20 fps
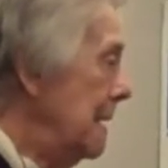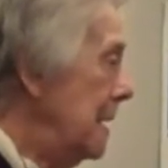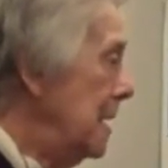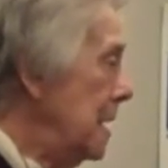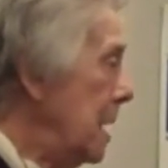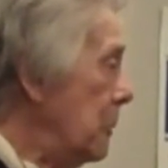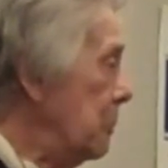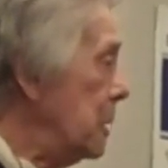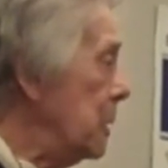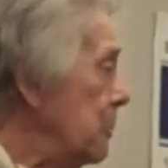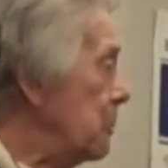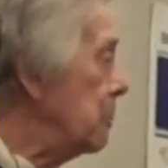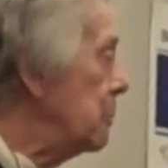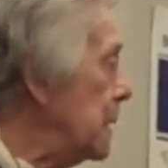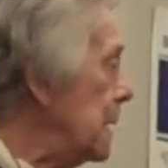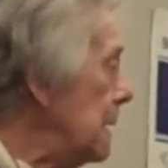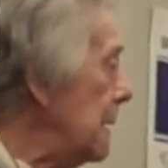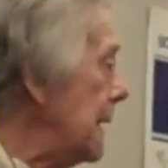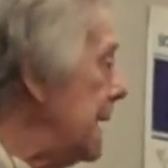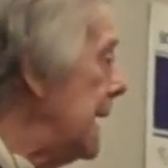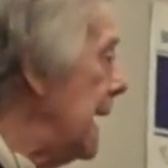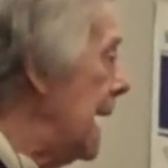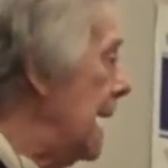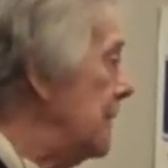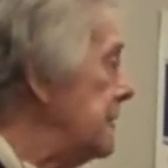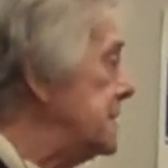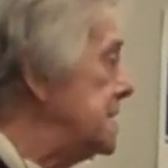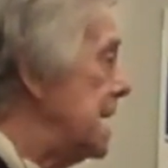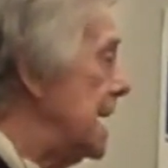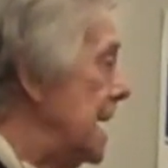We really
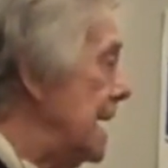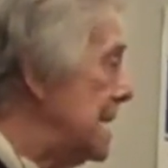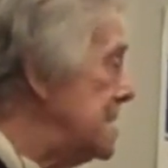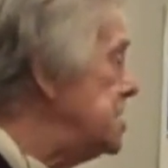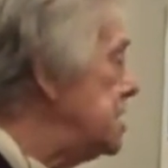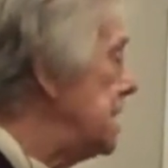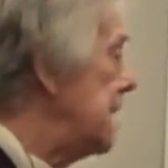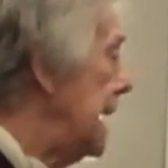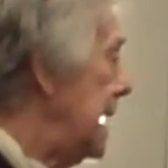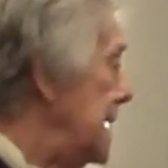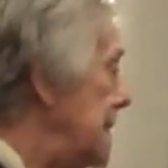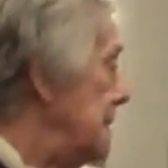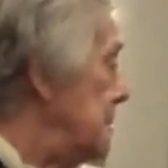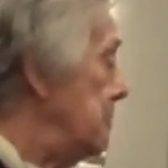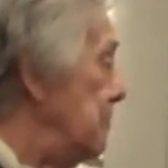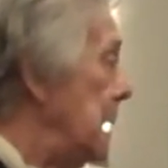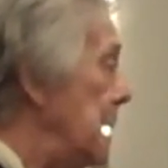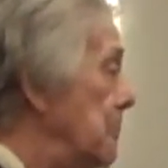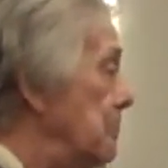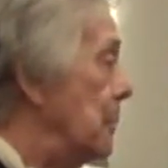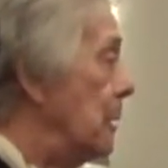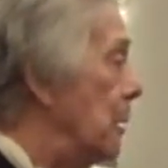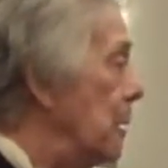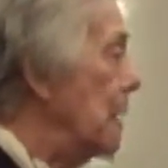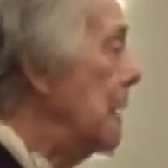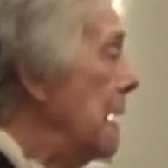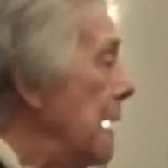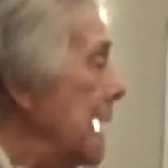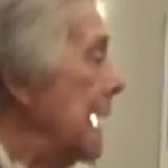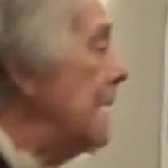have to educate the people.
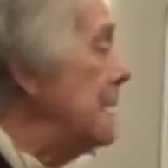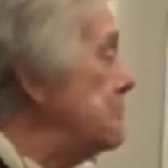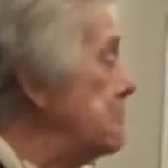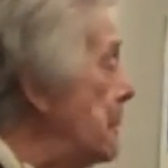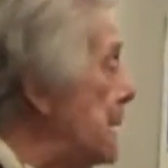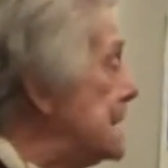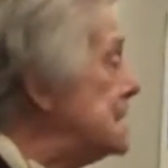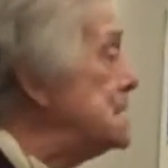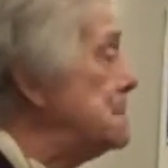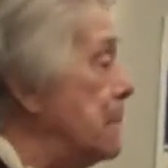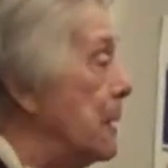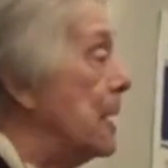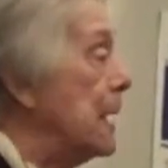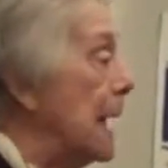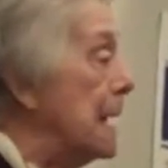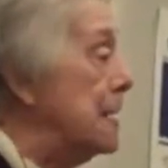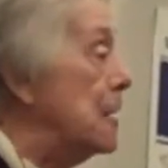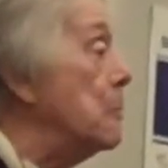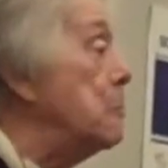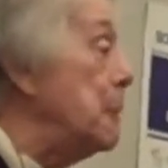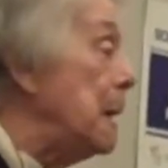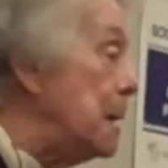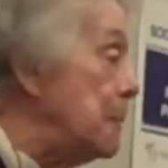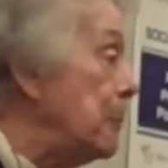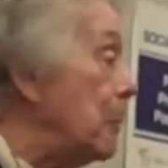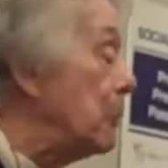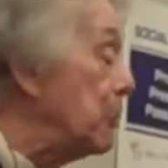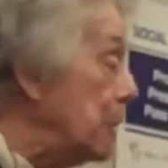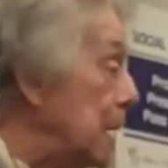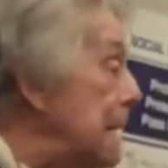In Pittsburgh, I know
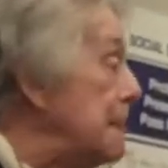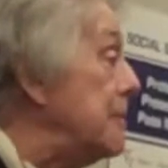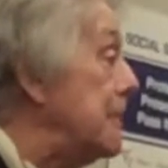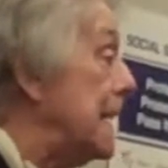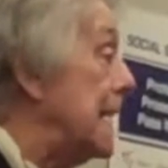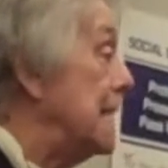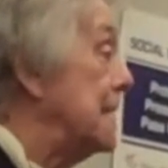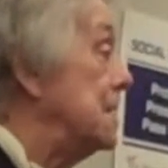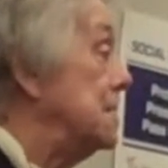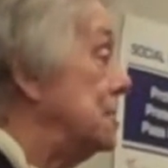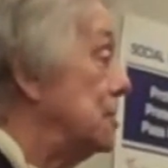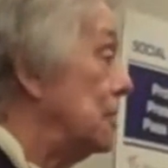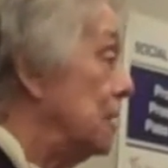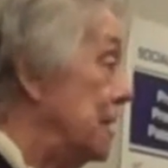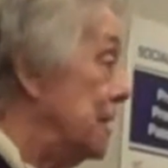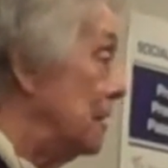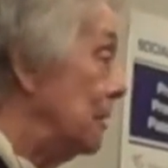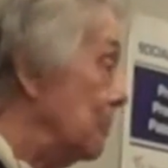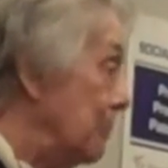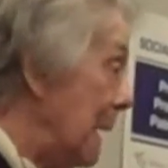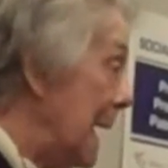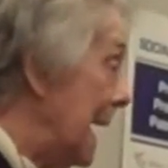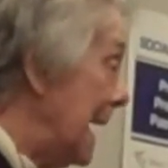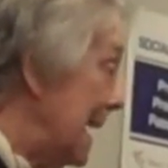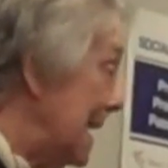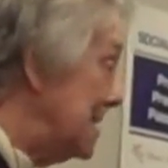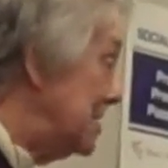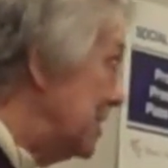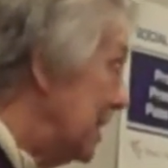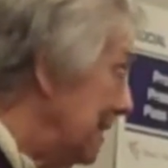people read the editorial
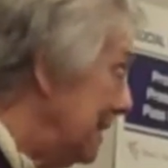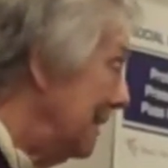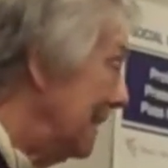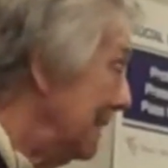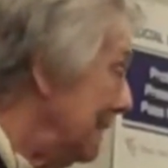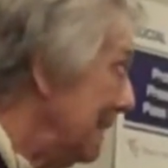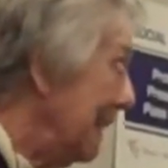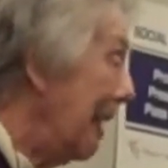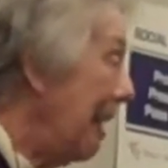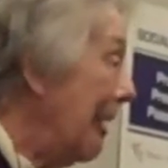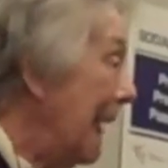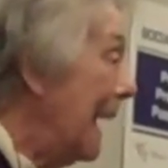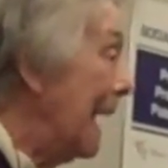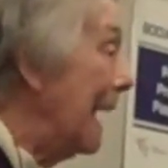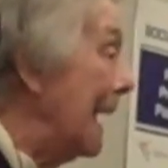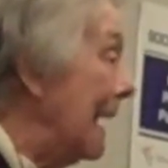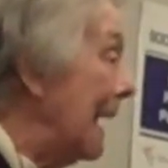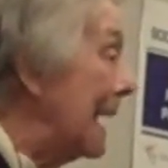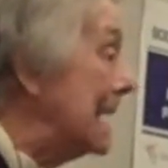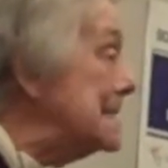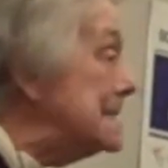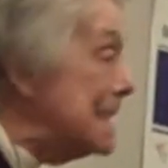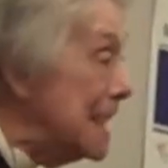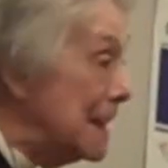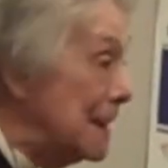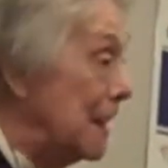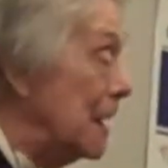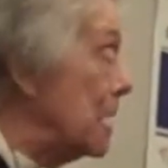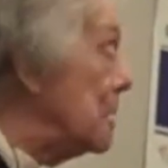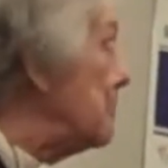page. I see
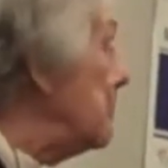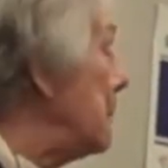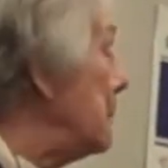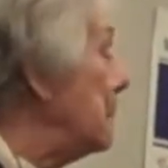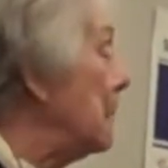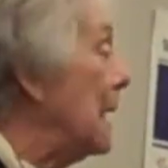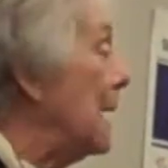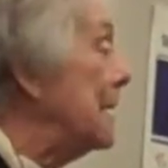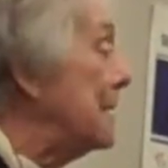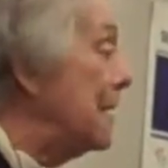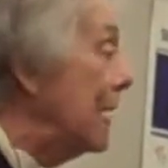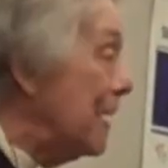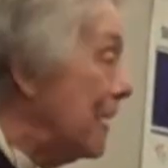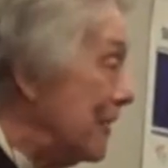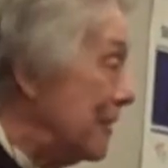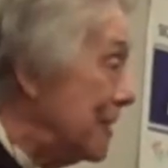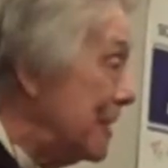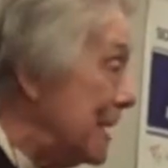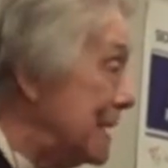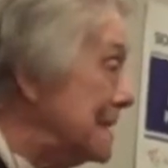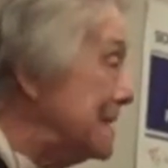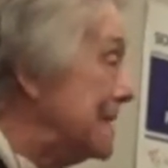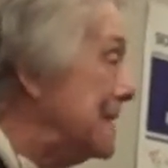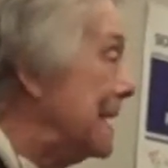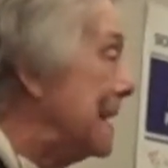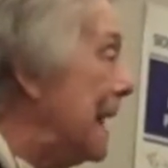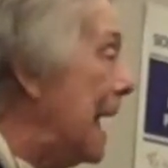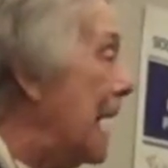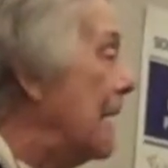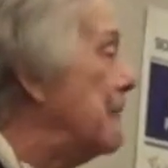a lot of people I know
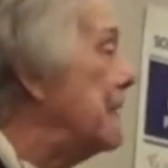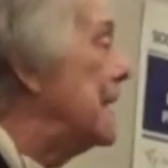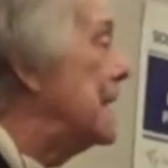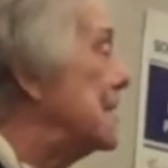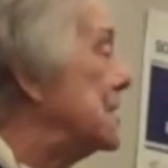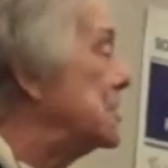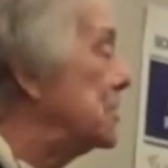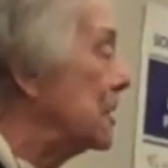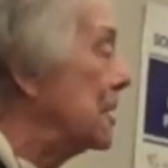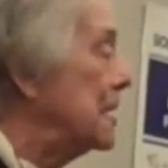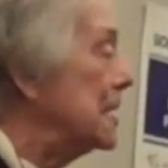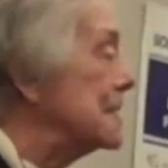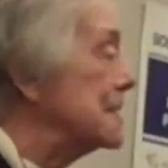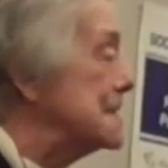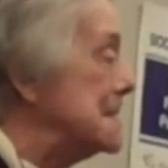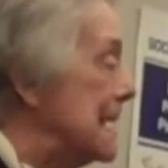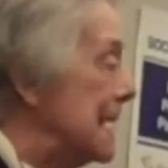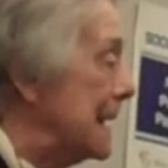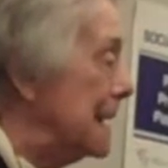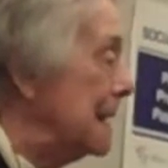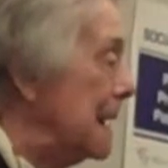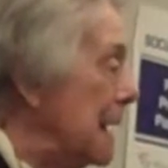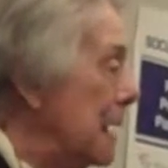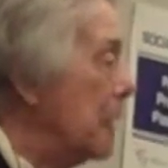that have editorials in.